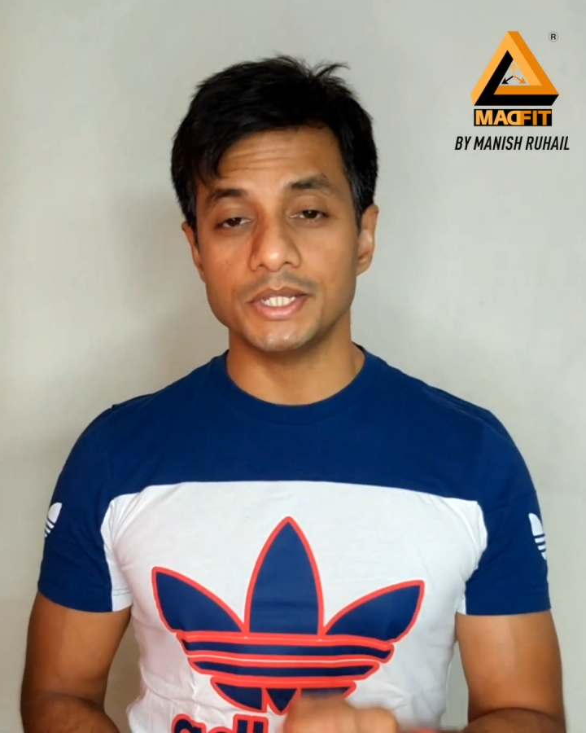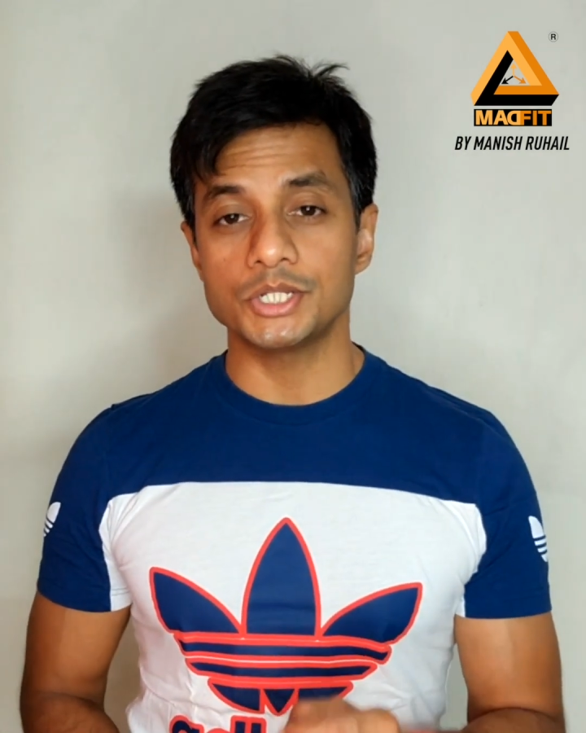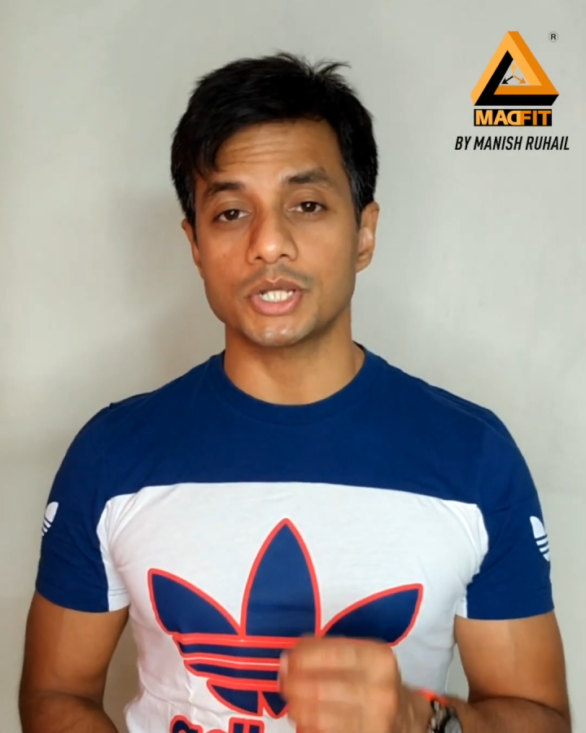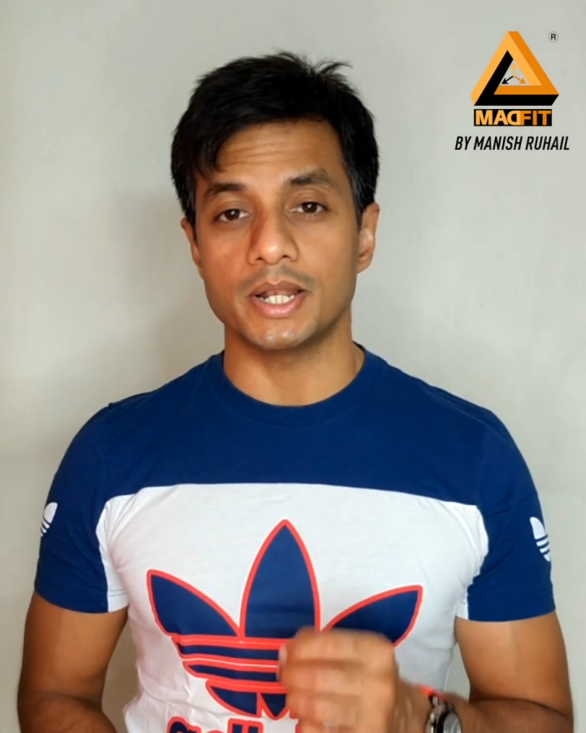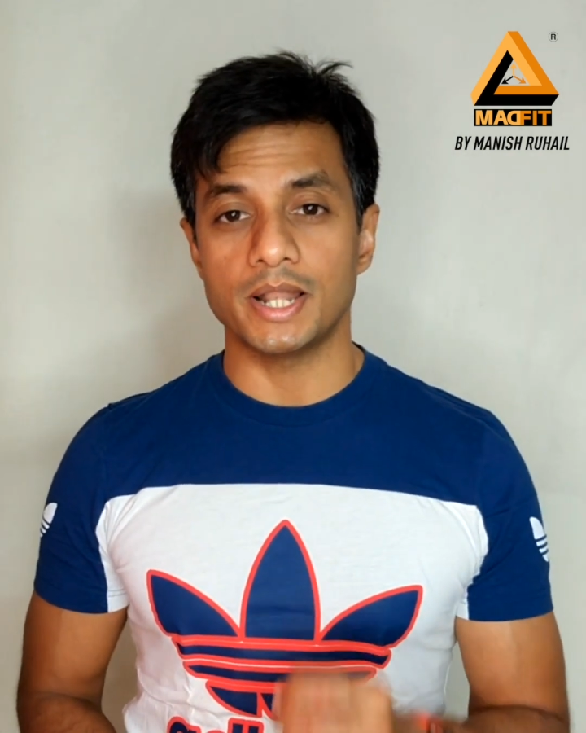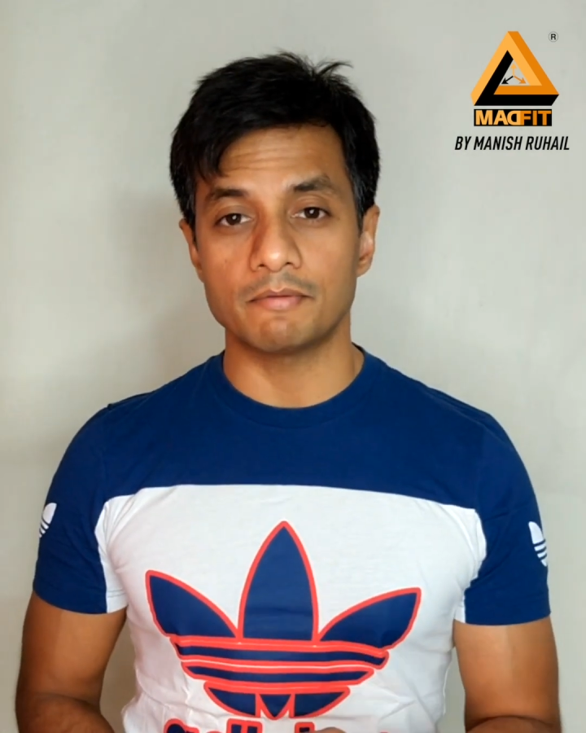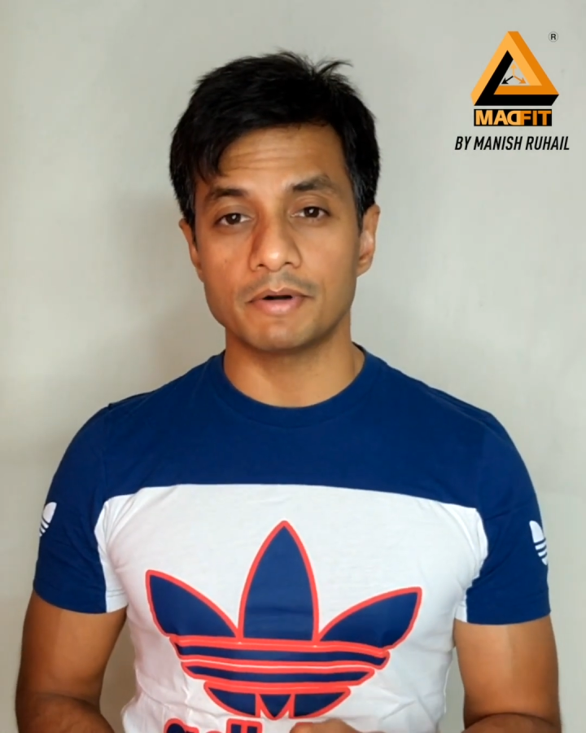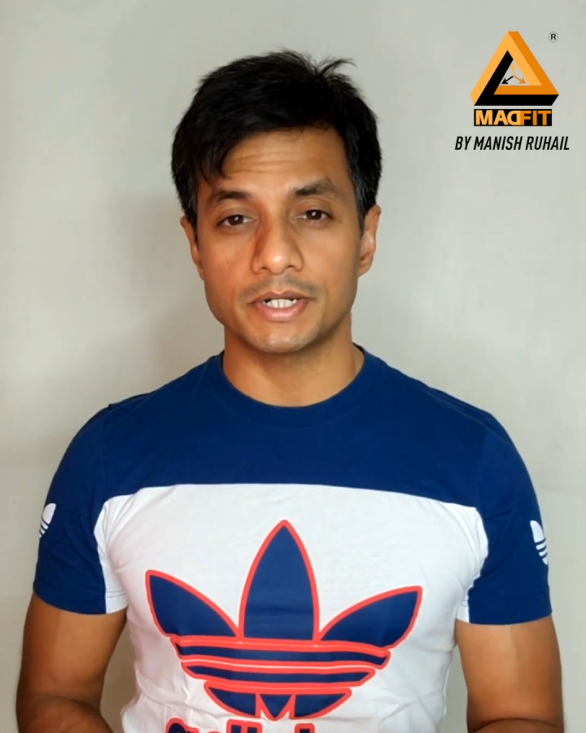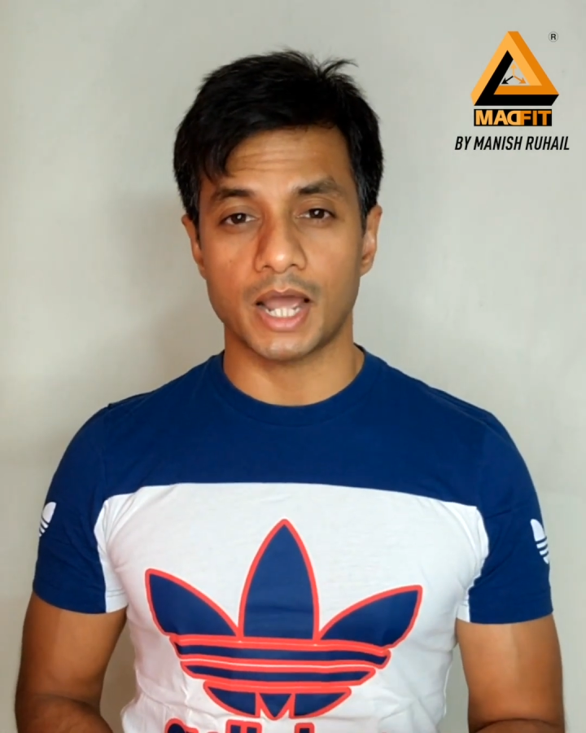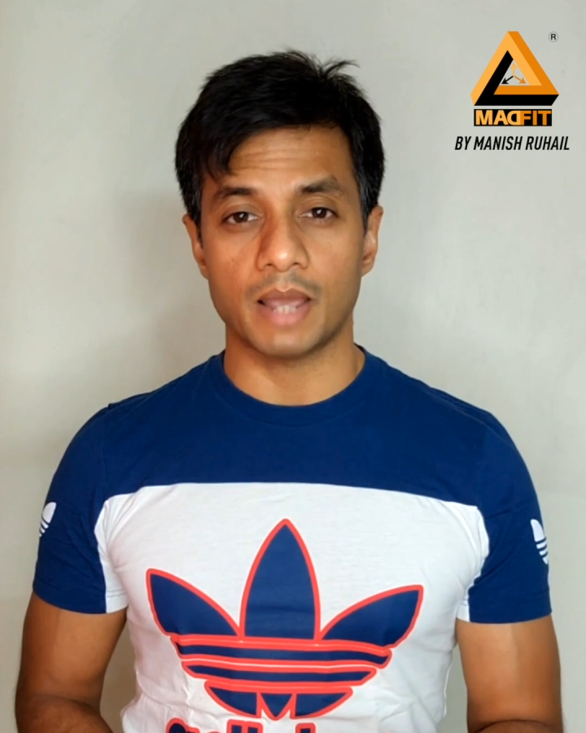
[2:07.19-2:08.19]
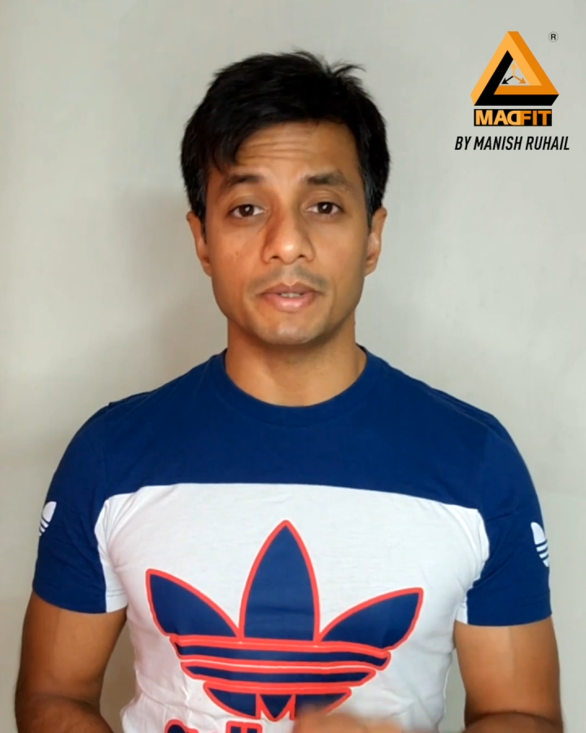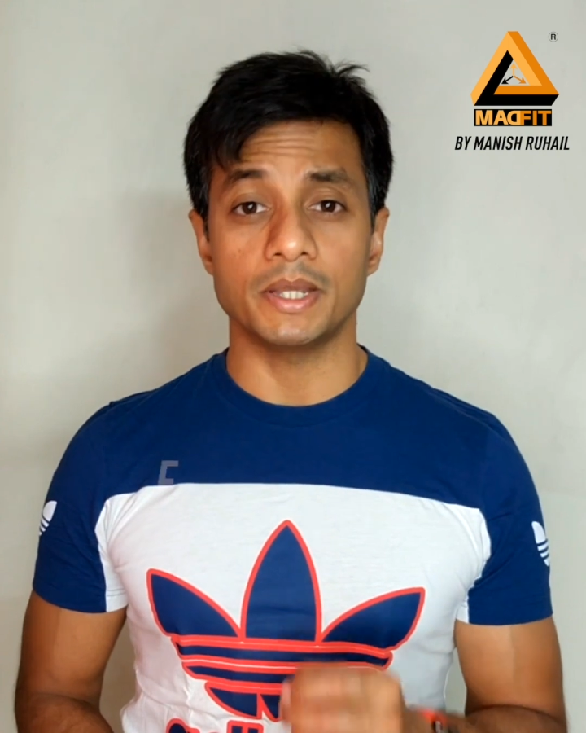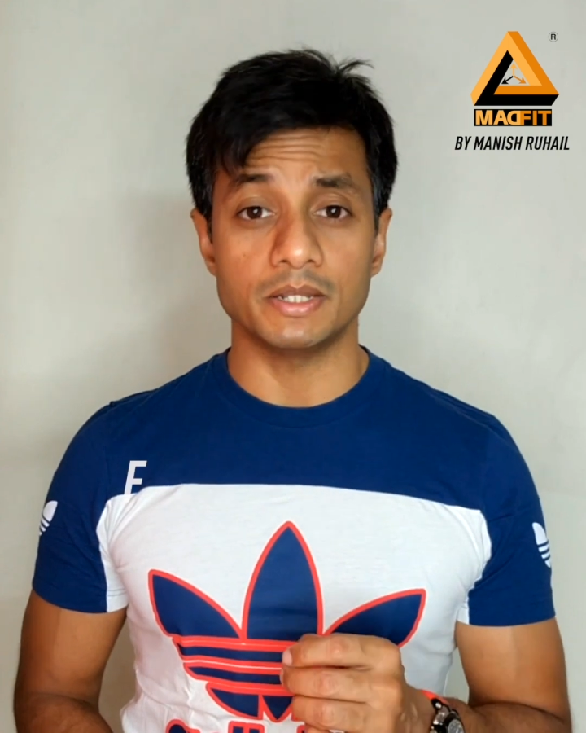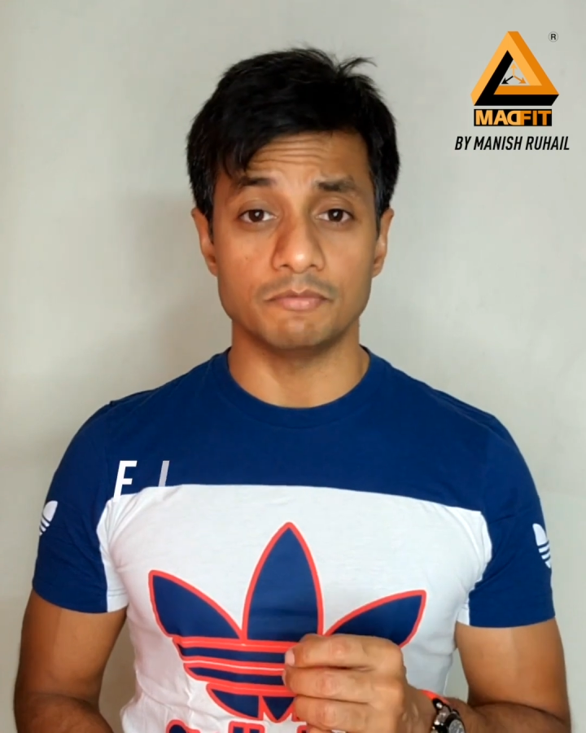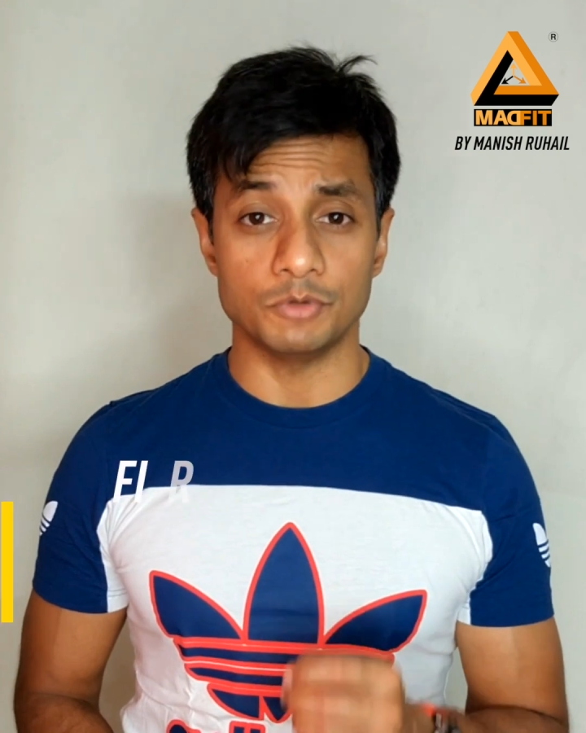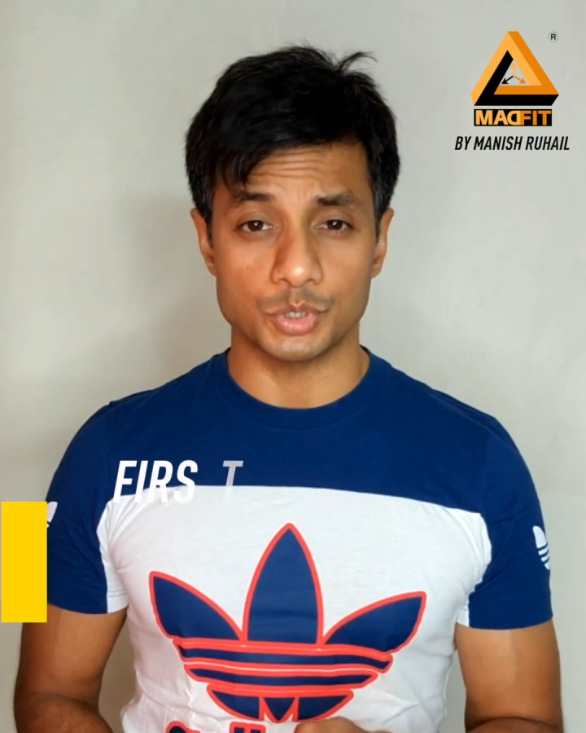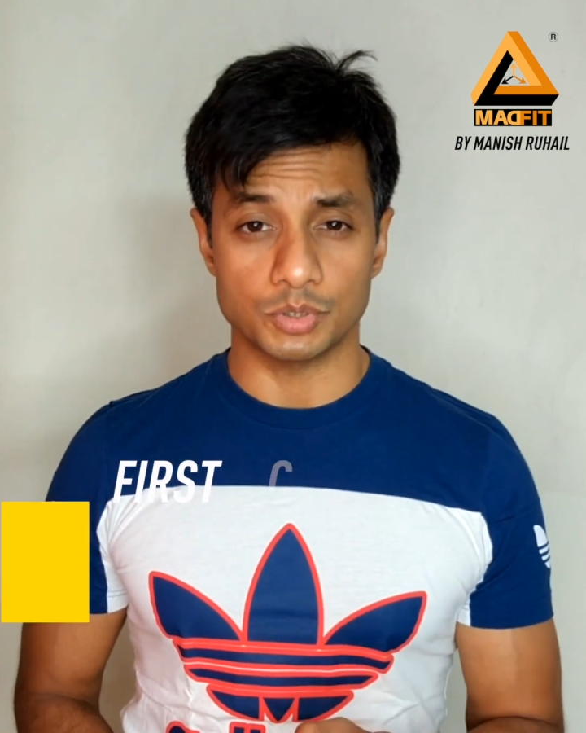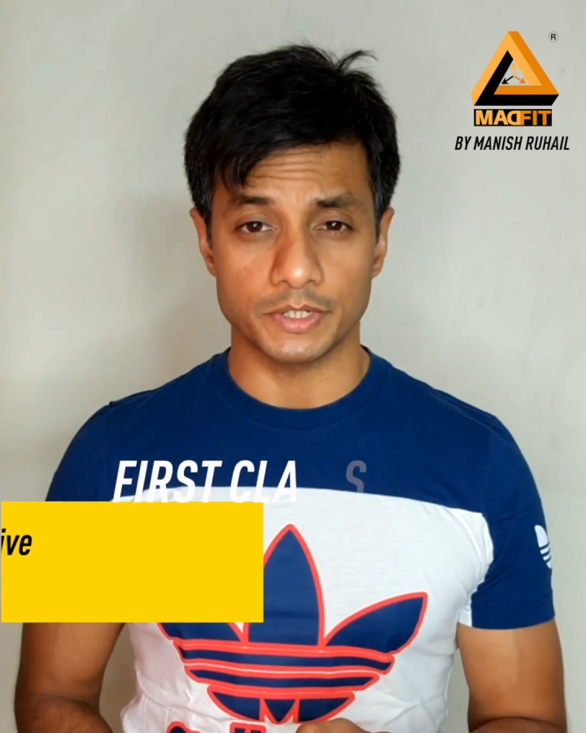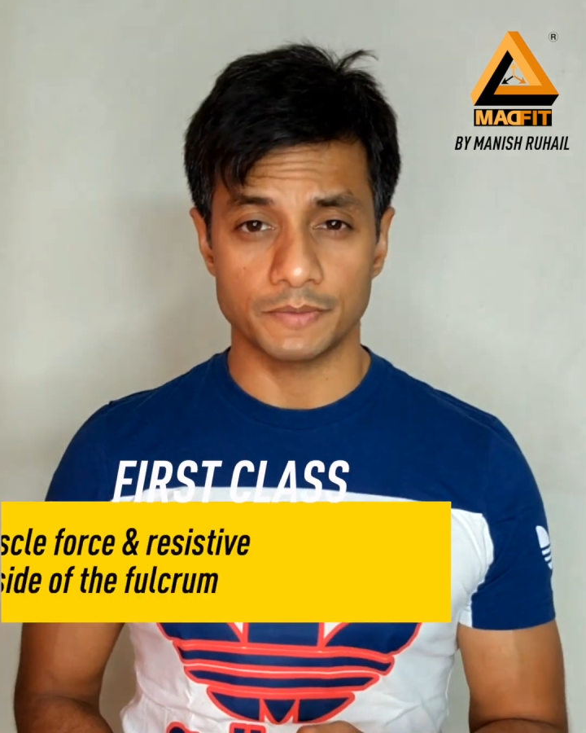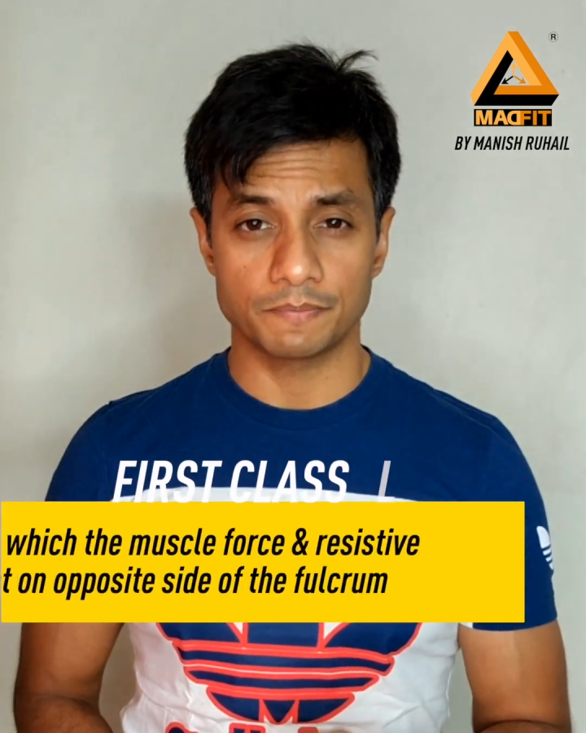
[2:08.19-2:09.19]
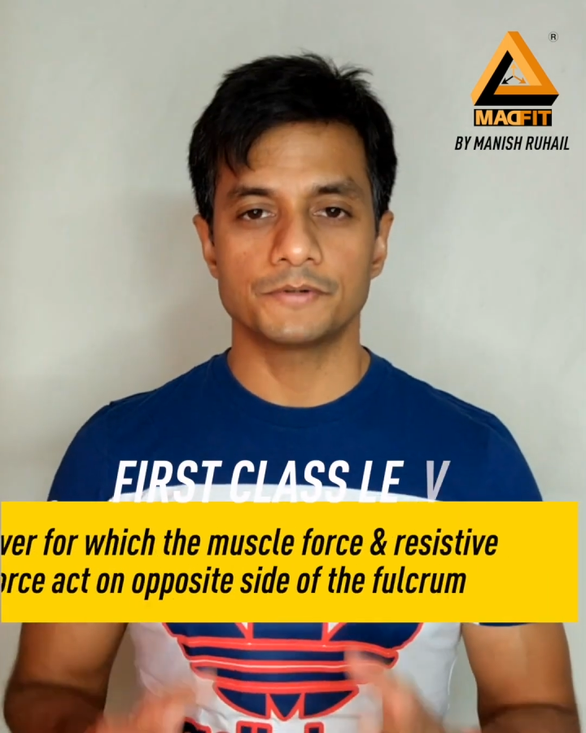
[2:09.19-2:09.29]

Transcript: each lever type individually.